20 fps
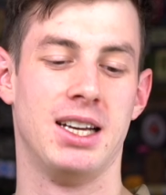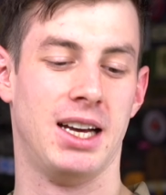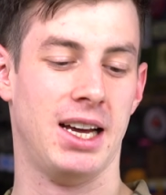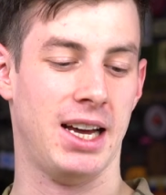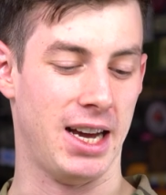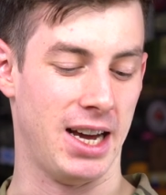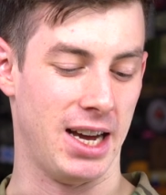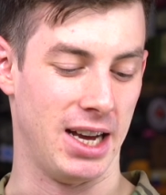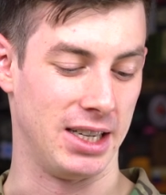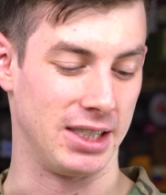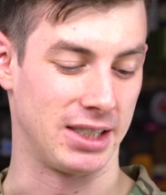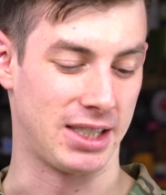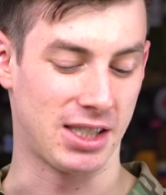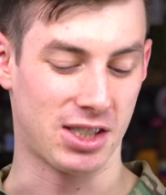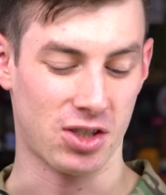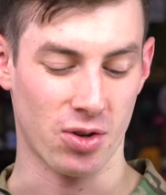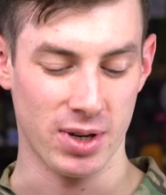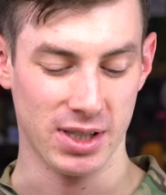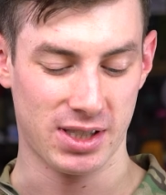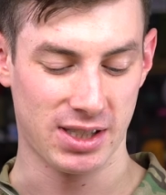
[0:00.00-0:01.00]
And
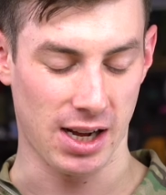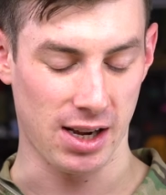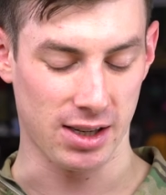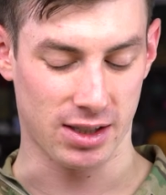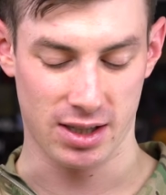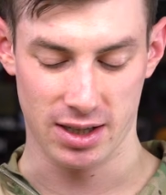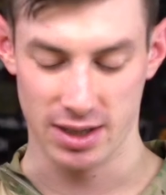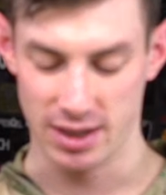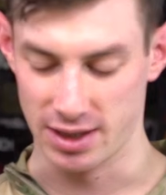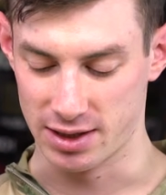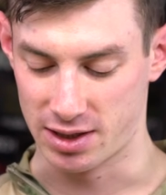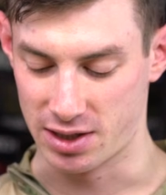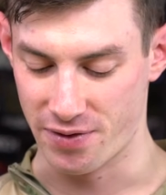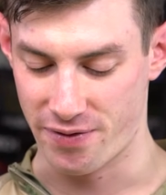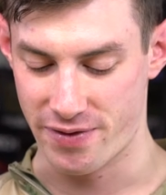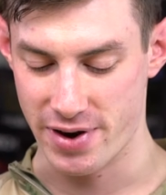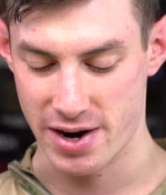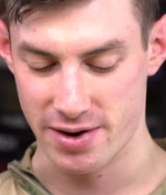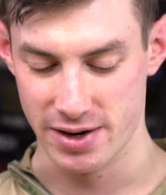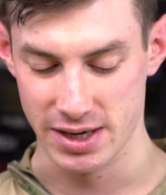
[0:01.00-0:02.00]
that's the result. It's a
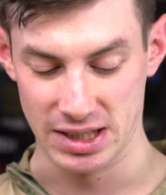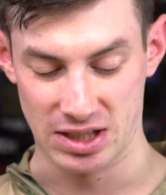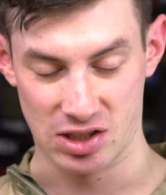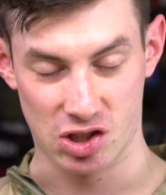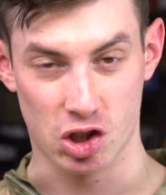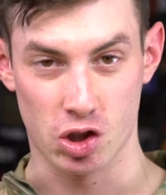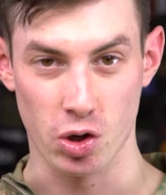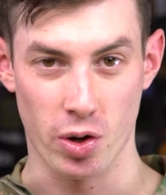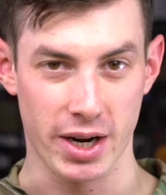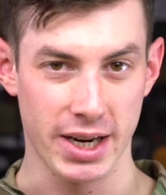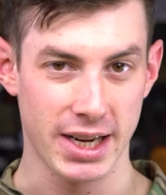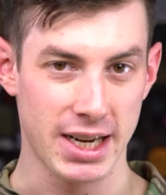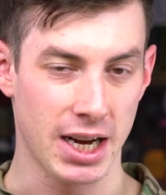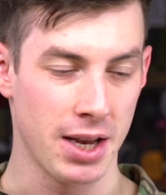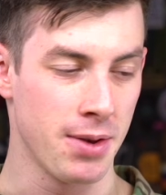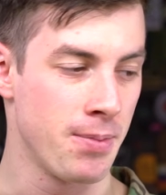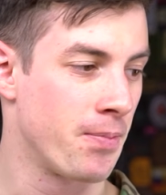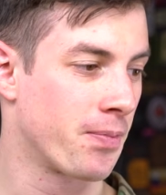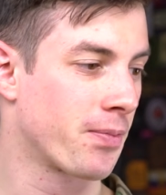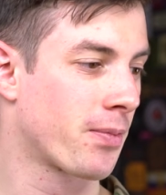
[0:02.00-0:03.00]
very sturdy
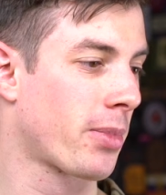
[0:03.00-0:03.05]
gun.